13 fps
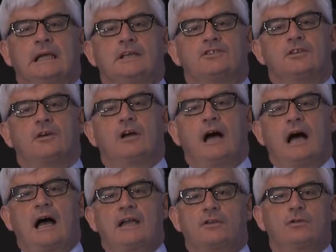so
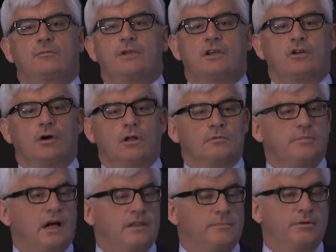I could be called
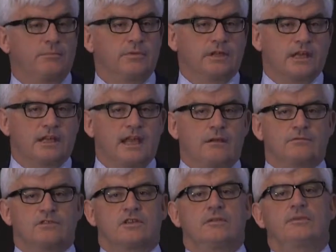by the Public
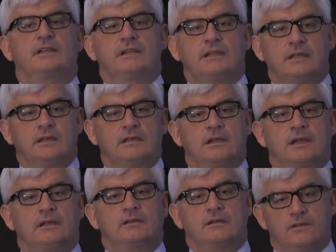Accounts Committee
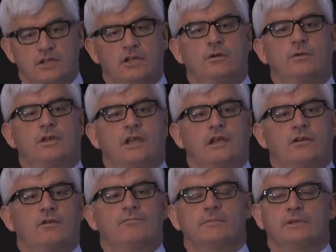in the UK
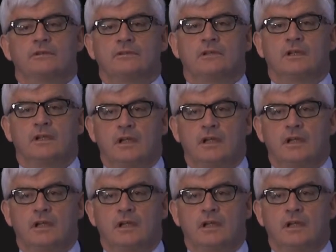government